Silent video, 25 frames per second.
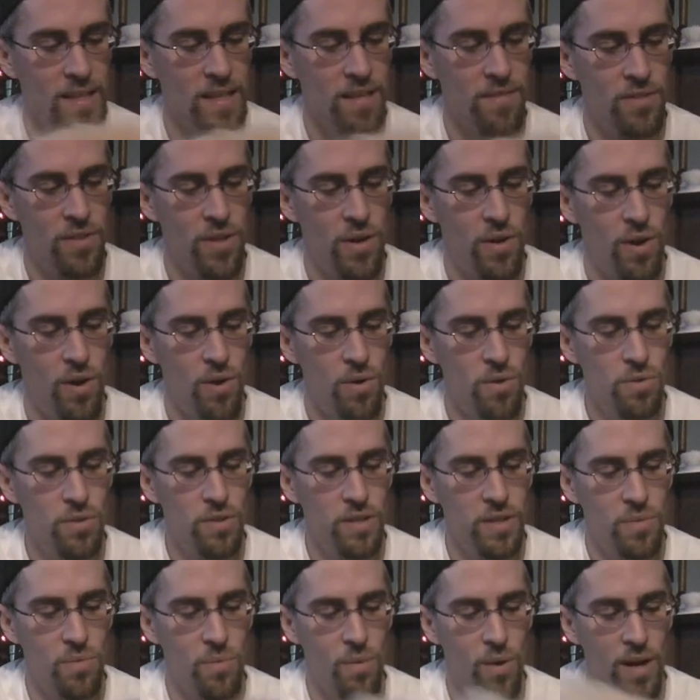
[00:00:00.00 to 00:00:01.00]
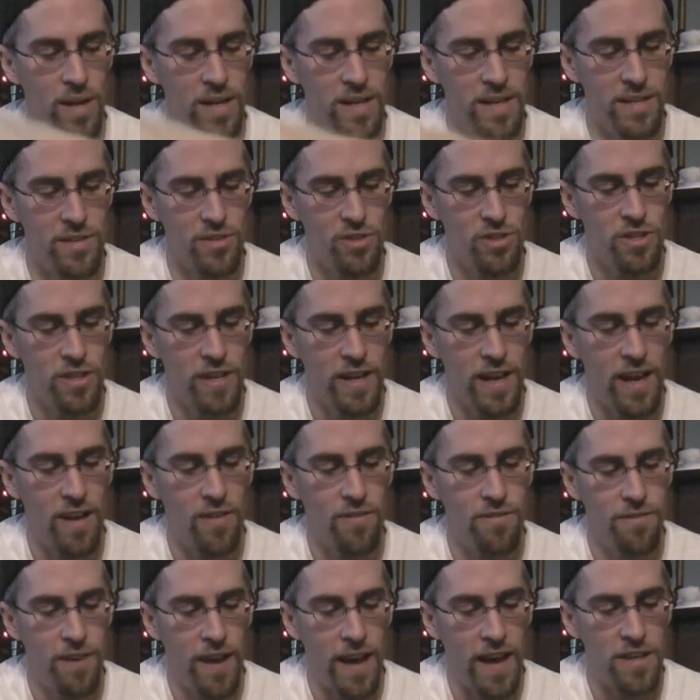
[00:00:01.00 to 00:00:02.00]
Even though Oakland won in
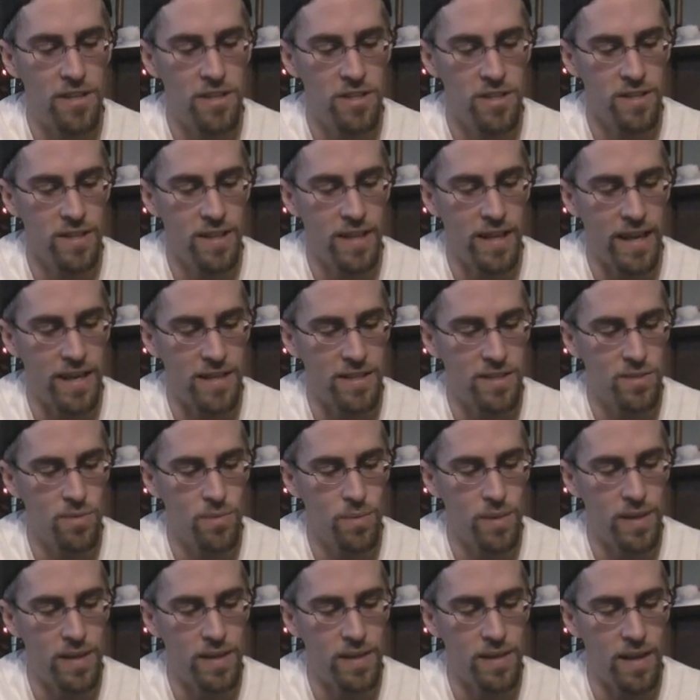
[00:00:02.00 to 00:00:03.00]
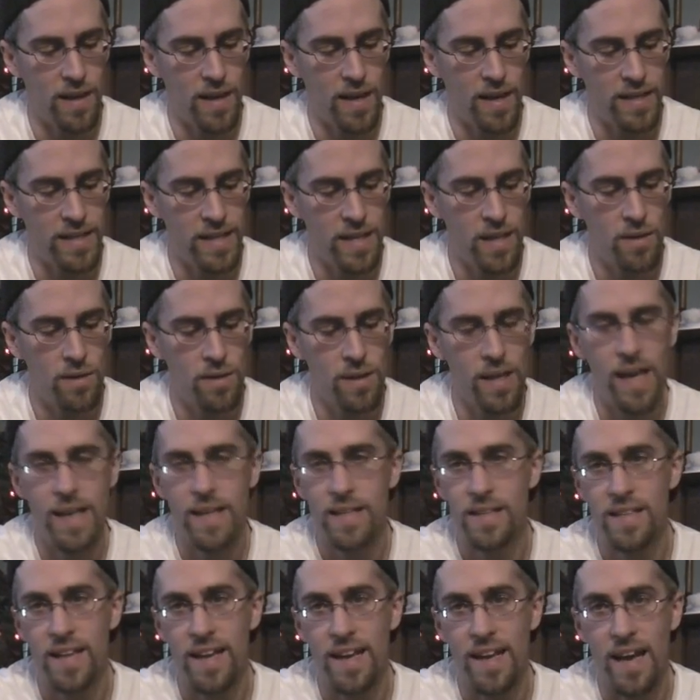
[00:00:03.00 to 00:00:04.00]
shutout fashion last week,
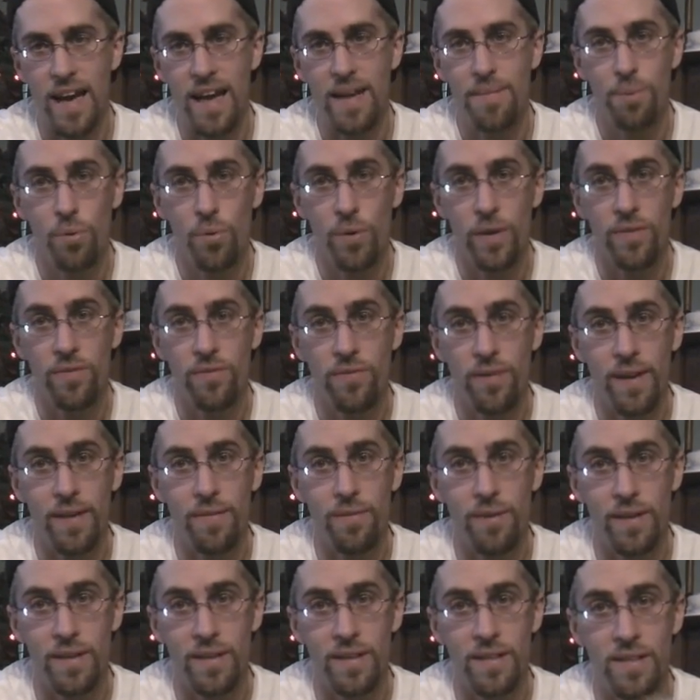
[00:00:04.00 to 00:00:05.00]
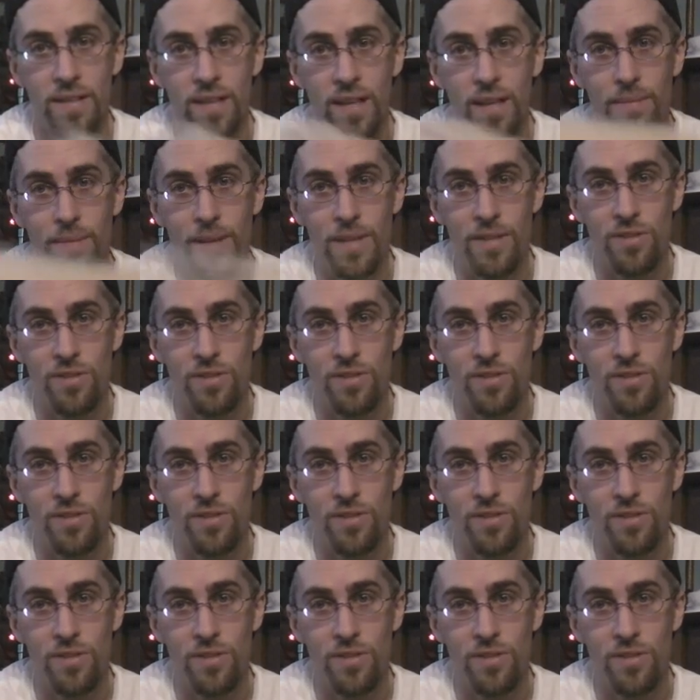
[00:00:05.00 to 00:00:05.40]
Carolina is a 9-point favorite in this game.